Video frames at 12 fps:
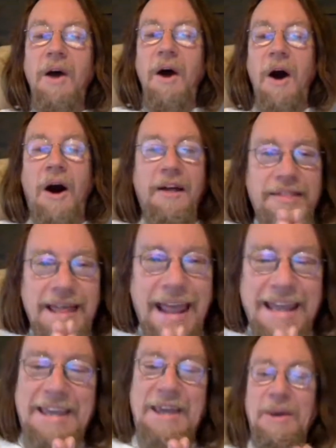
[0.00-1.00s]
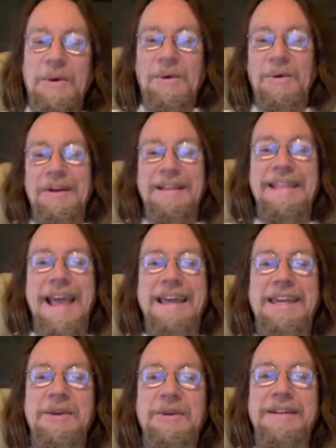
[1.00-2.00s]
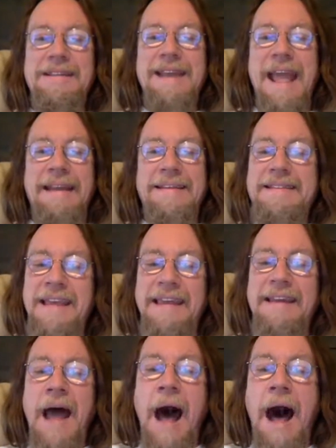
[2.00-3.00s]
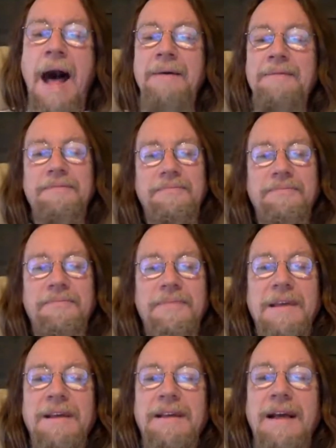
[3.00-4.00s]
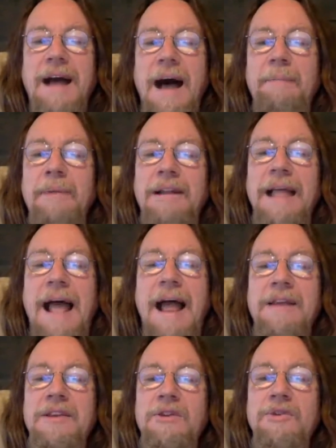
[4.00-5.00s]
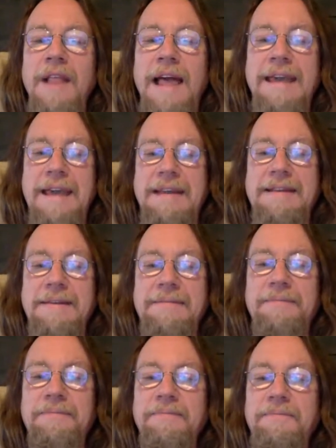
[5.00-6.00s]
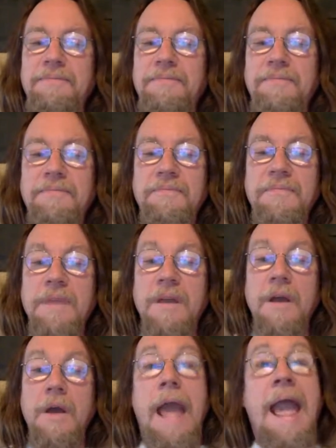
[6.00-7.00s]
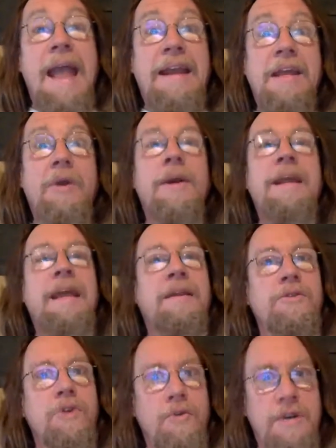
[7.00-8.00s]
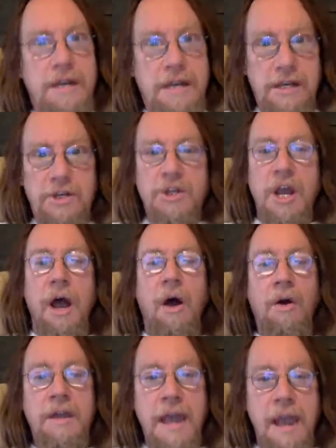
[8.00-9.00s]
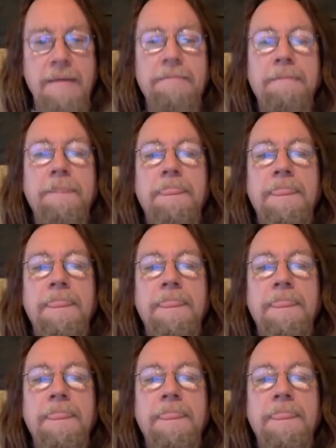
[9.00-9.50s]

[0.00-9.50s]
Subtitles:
Oh, thank you. Thank you, NT Na. I'm glad you like it. Henny, you're in Indonesia. Okay.